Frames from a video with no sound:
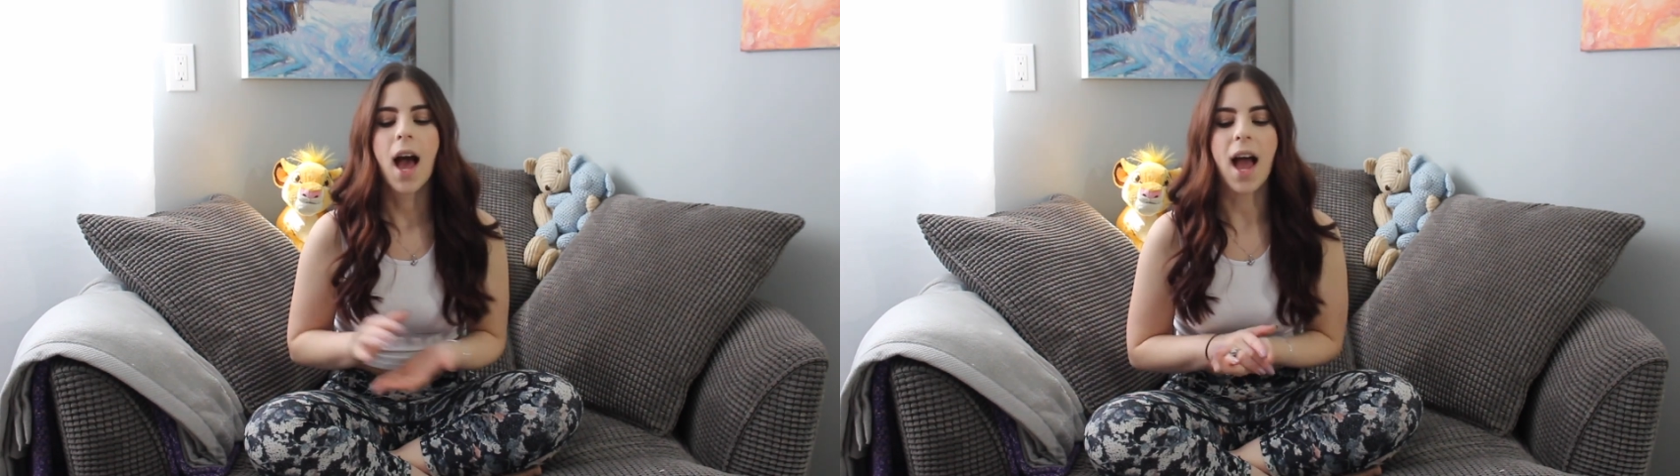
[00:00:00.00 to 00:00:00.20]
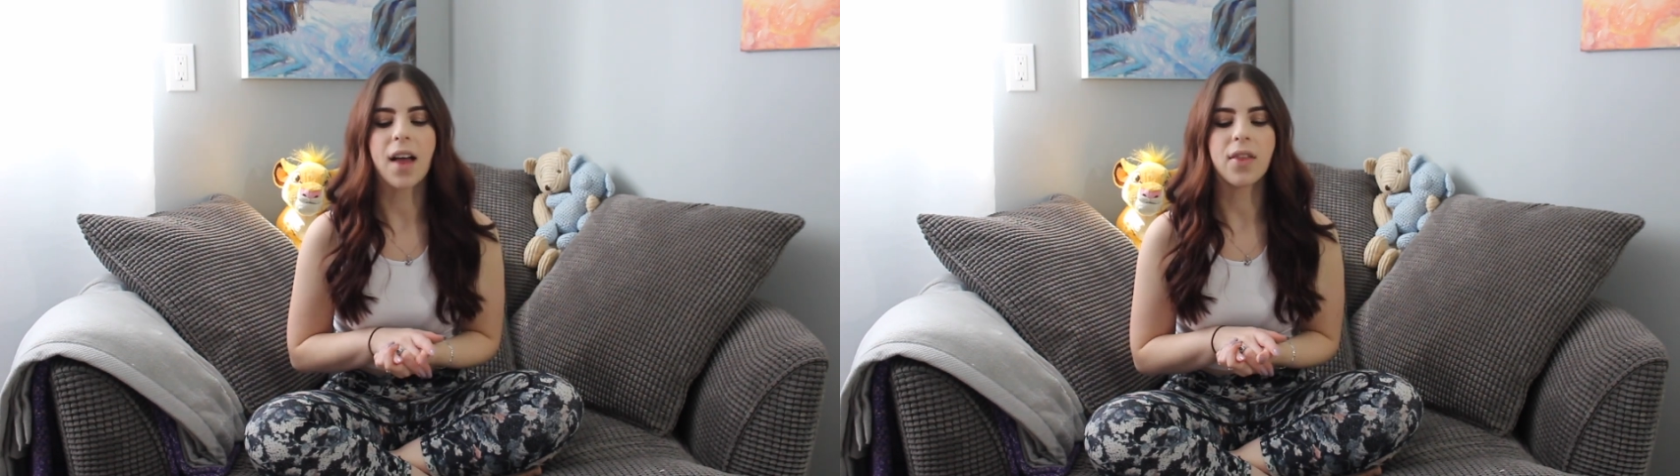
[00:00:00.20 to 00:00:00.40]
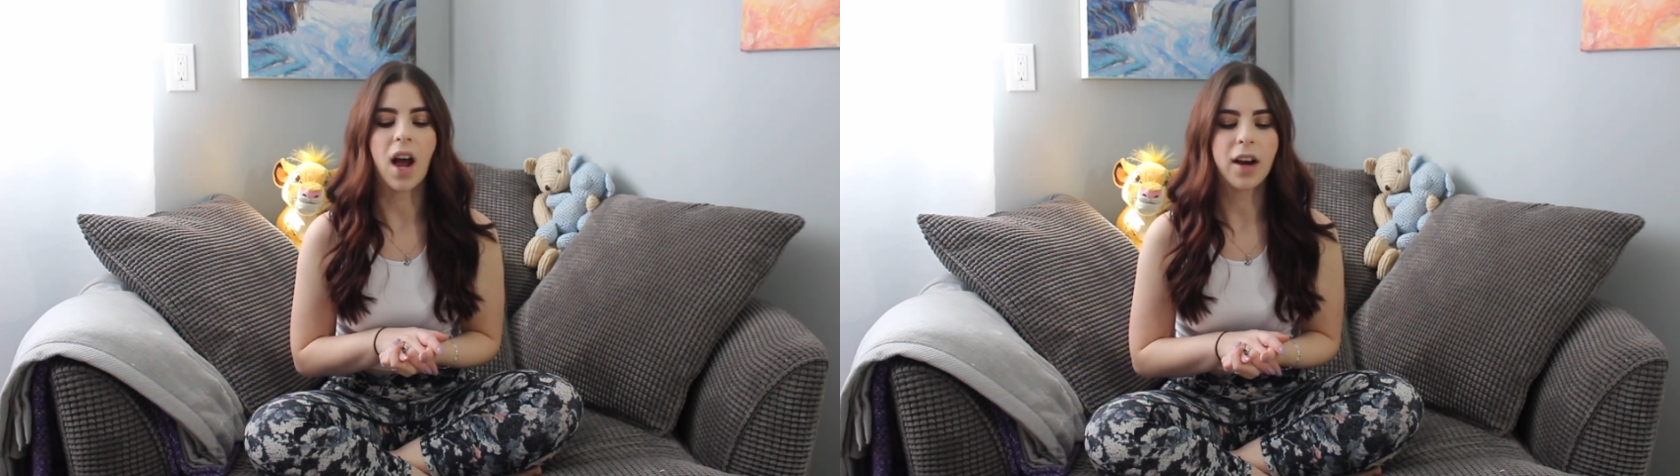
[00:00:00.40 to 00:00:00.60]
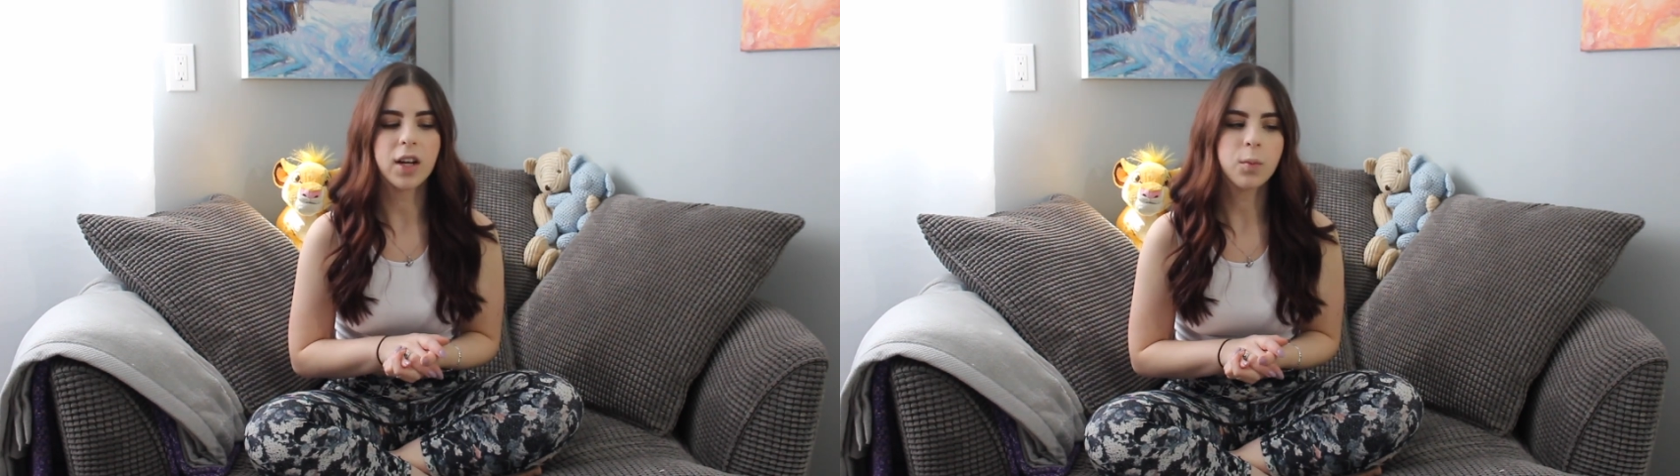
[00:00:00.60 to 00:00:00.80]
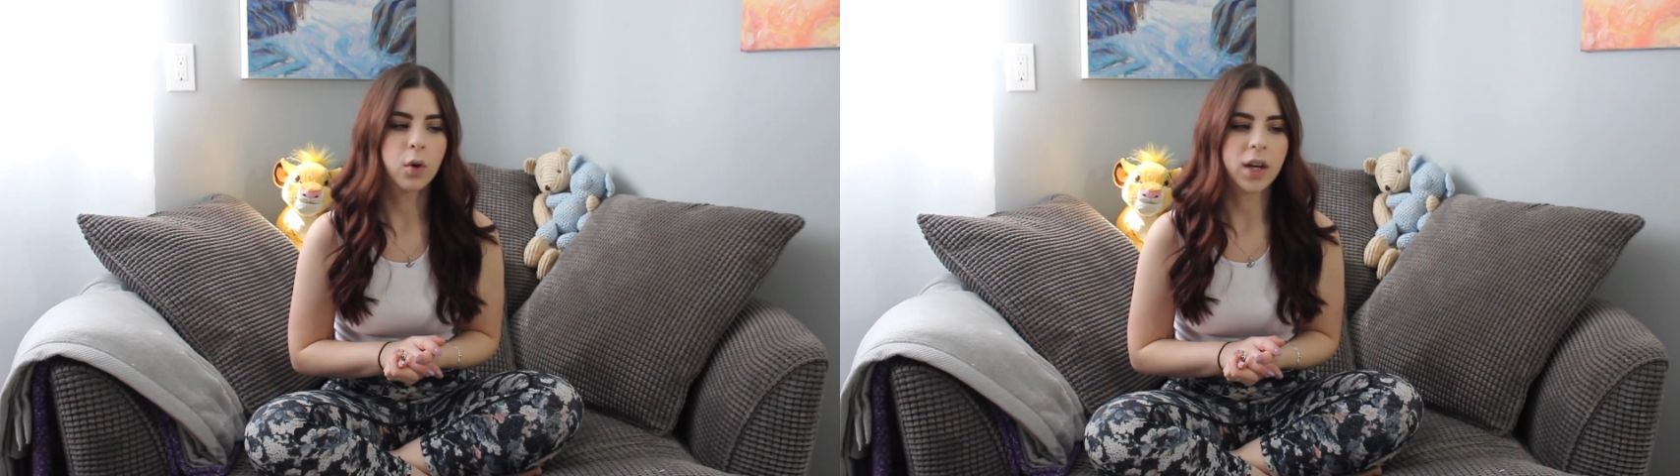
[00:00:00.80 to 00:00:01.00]
and the
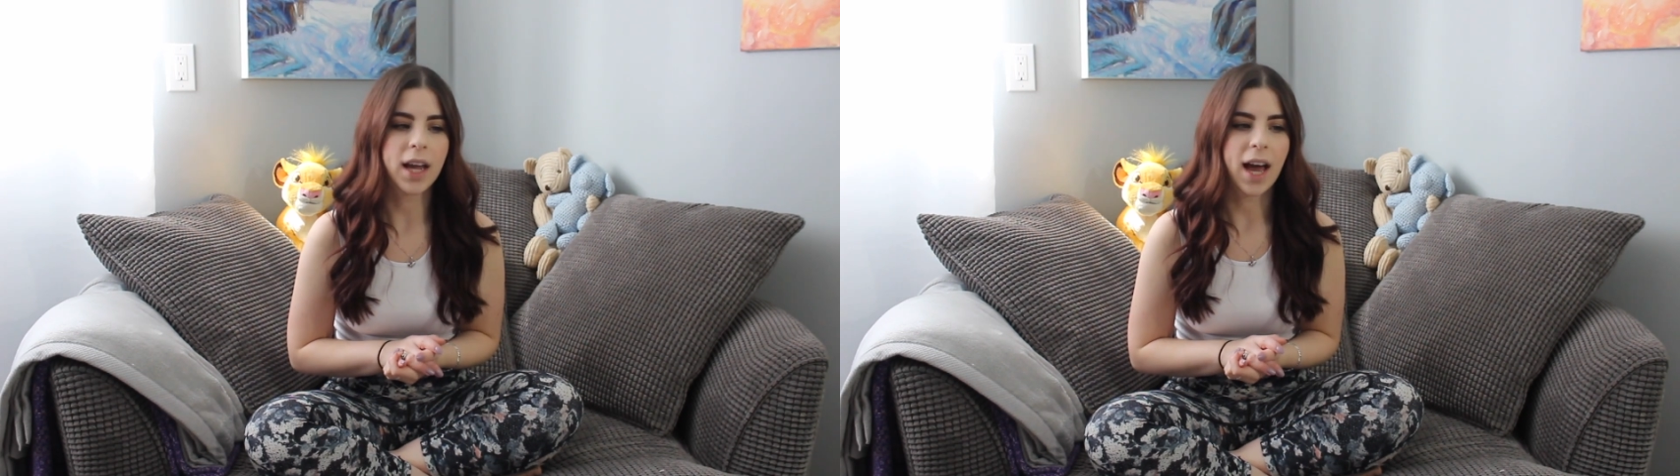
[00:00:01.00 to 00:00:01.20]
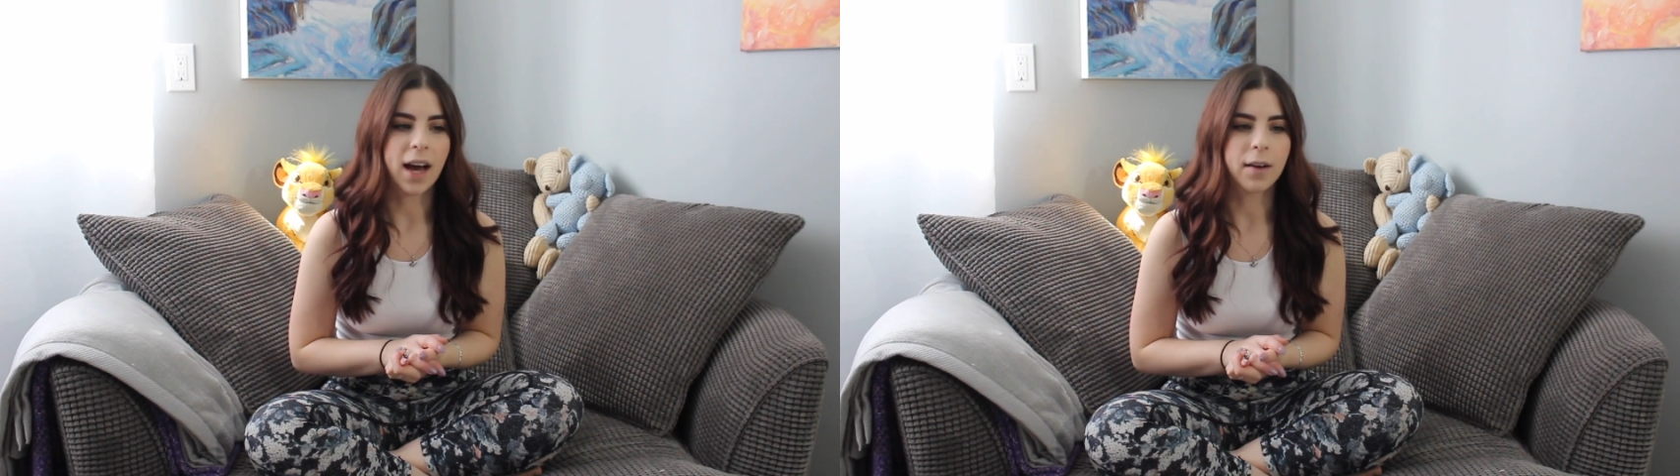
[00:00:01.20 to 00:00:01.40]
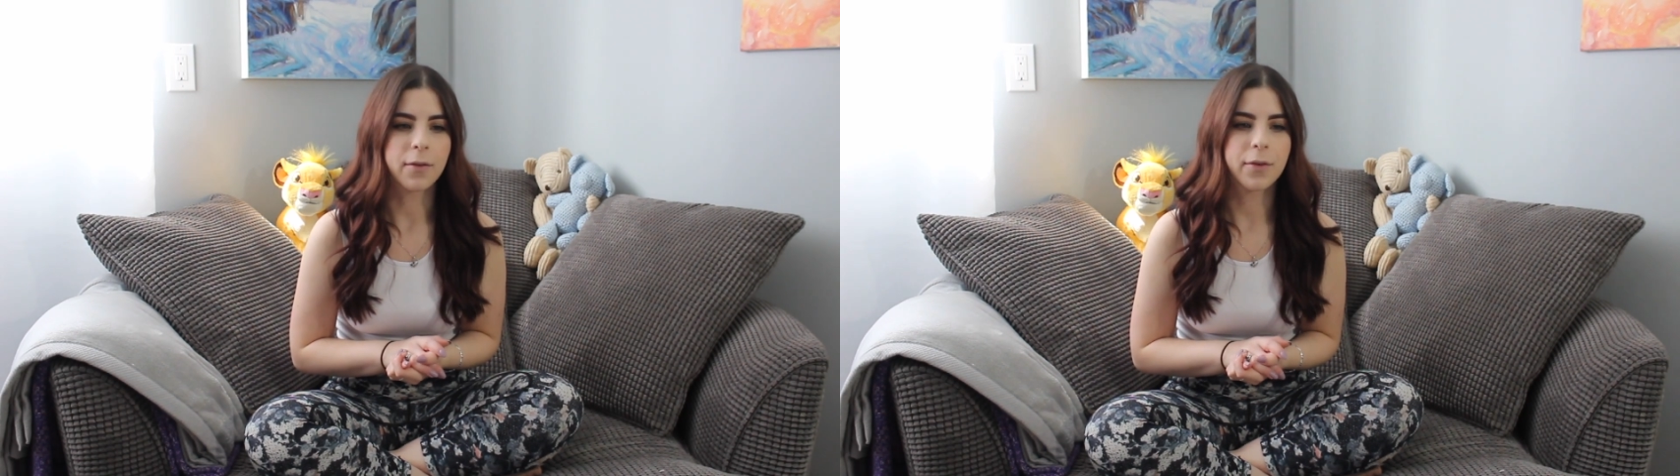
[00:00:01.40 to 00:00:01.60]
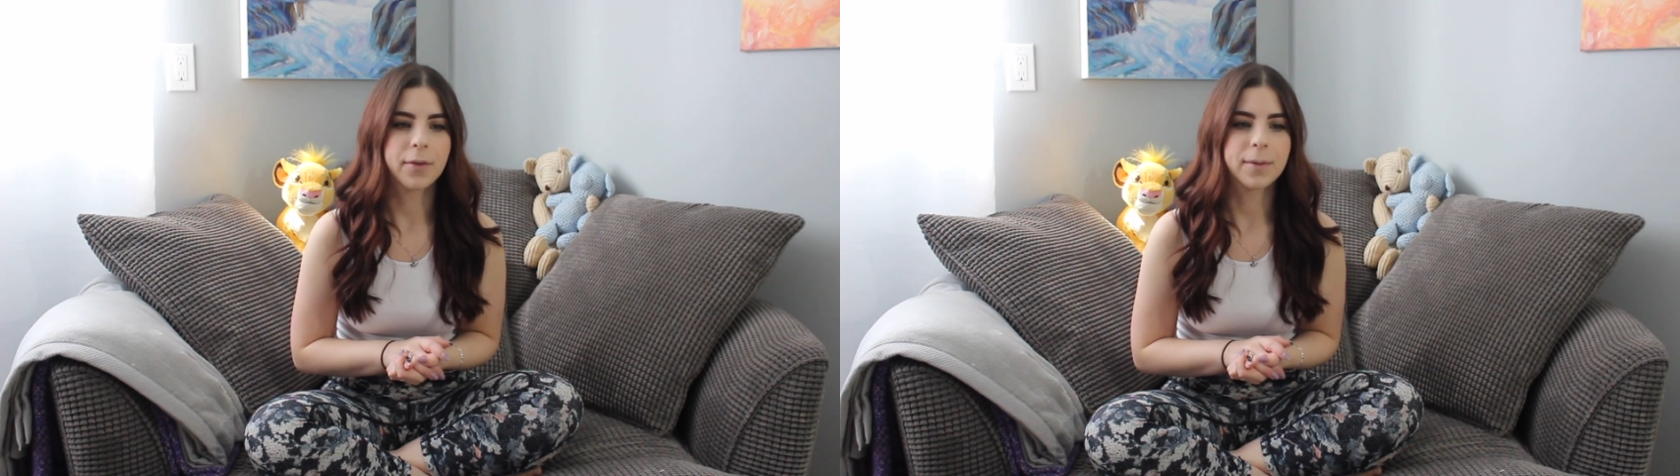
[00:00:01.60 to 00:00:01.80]
ironing board I have,